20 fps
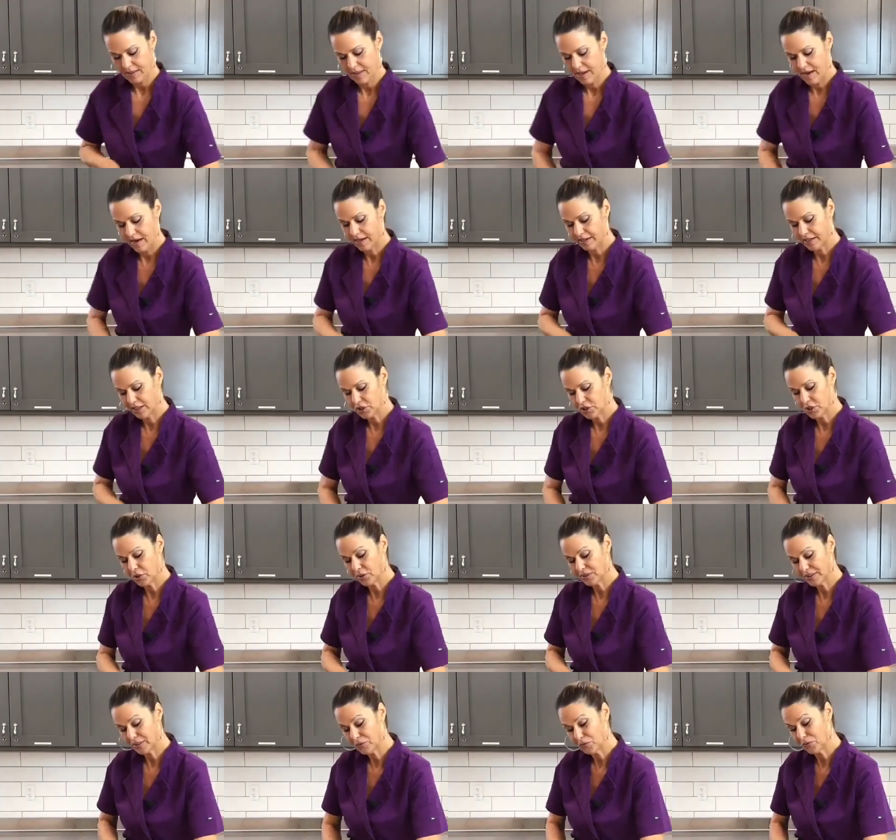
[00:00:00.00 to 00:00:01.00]

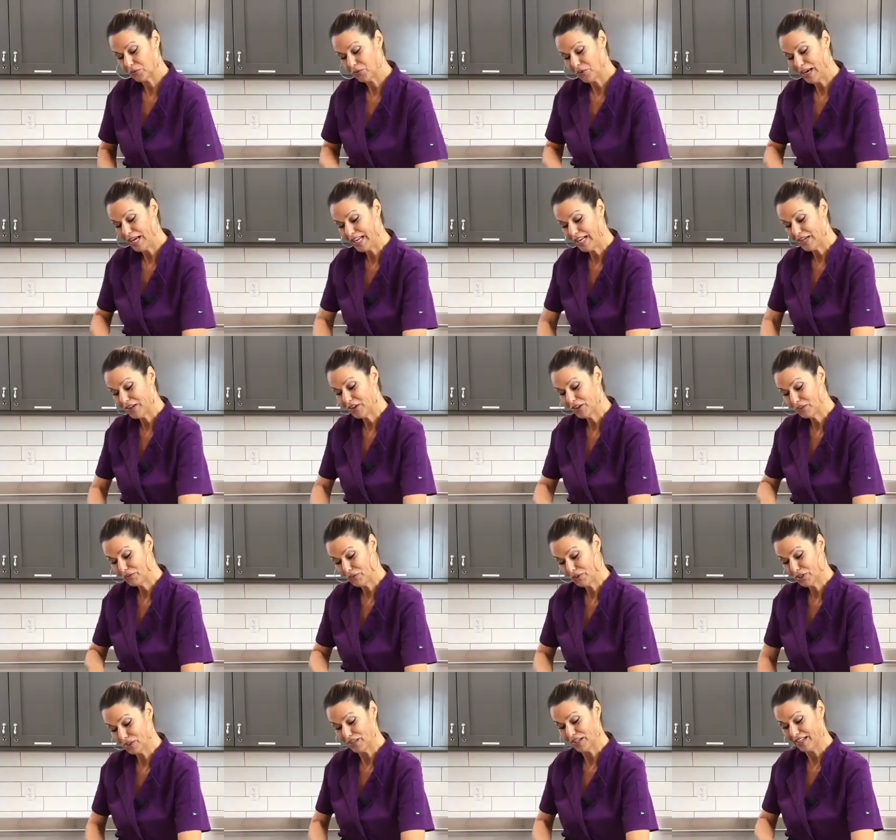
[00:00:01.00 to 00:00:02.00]
Artichokes are really good
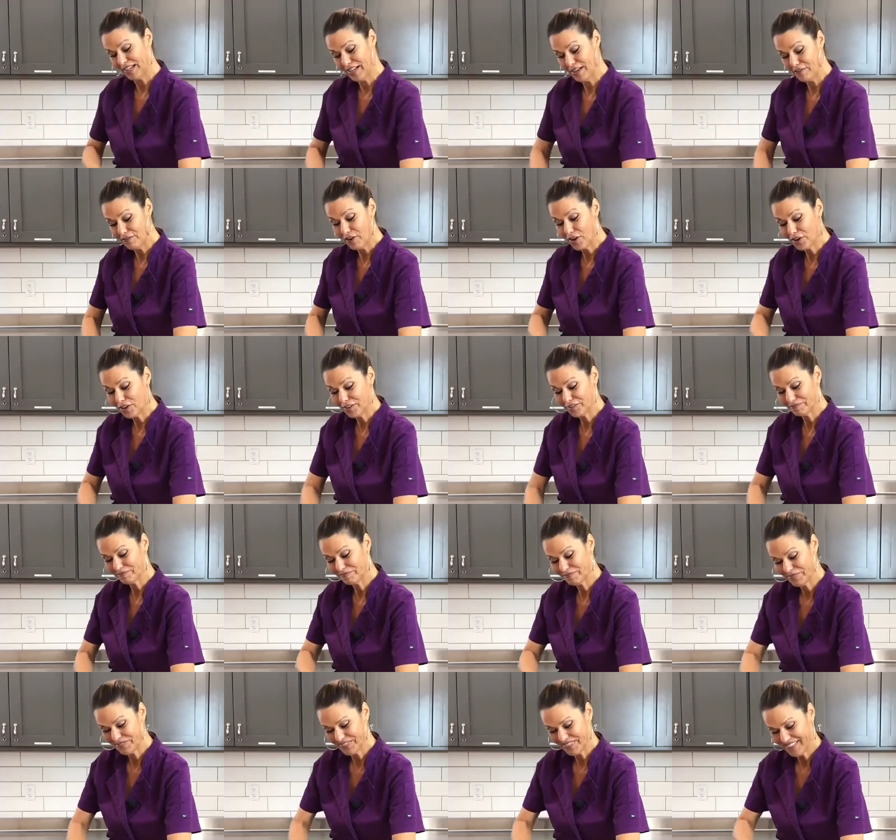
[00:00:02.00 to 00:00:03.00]
for your liver.
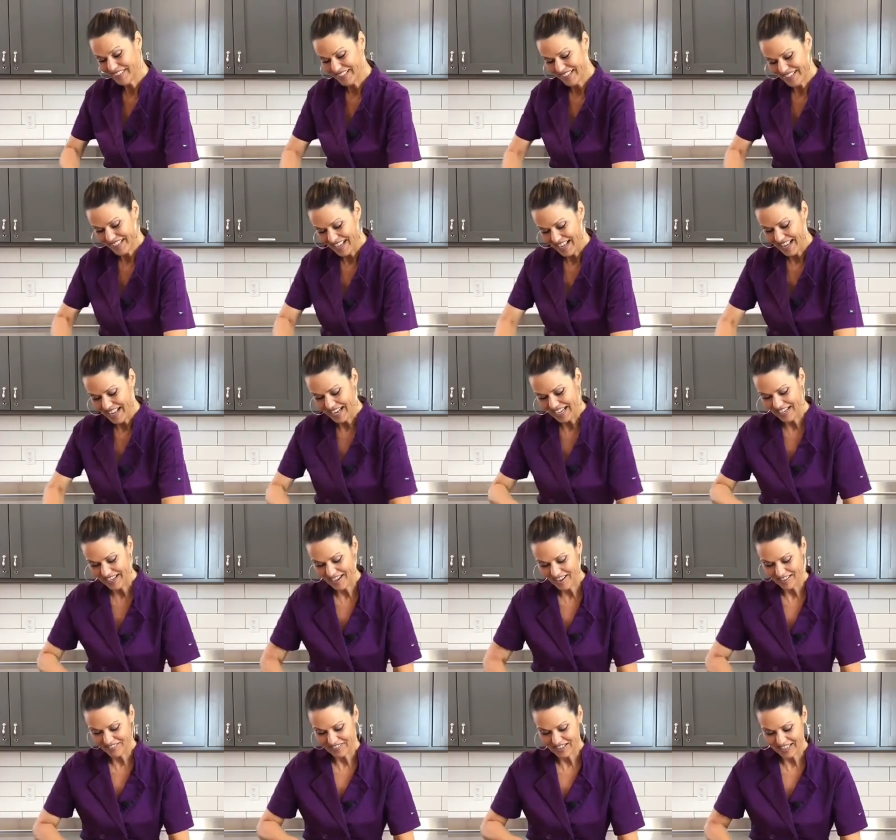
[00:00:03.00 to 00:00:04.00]
I
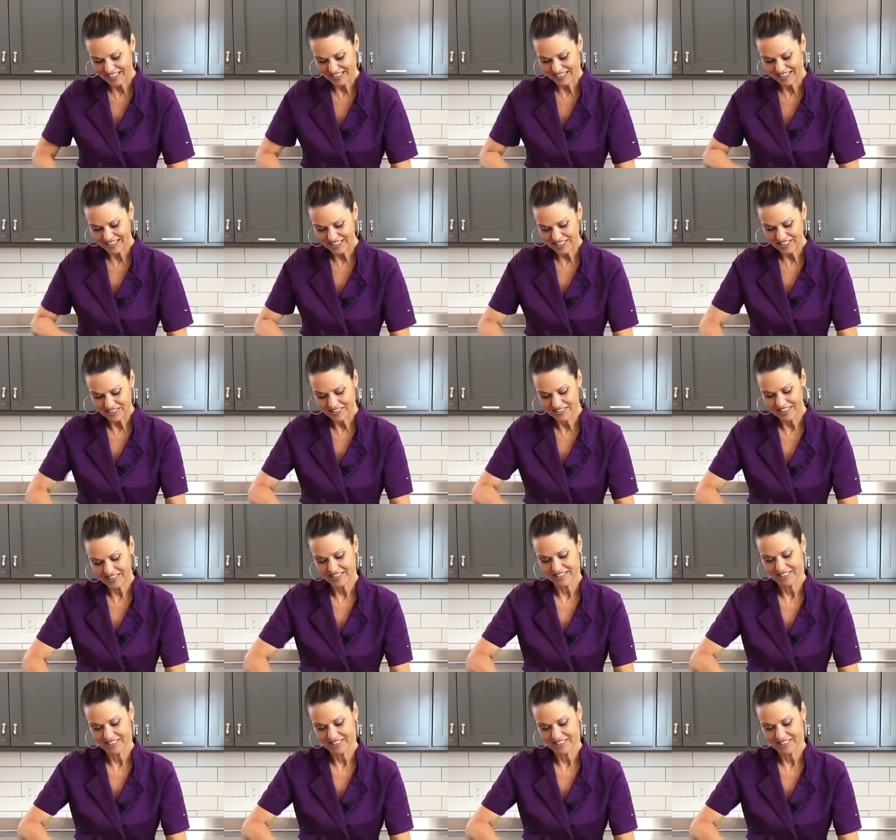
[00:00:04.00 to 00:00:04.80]
love artichoke.